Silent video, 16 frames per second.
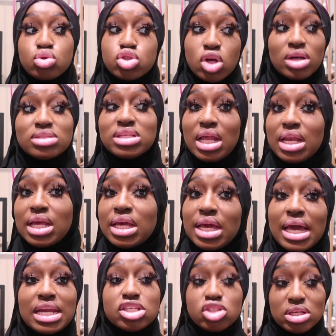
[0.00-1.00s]
you start telling
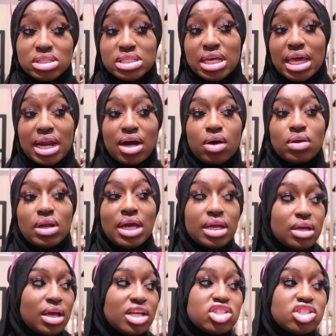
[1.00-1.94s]
it and it starts to get out like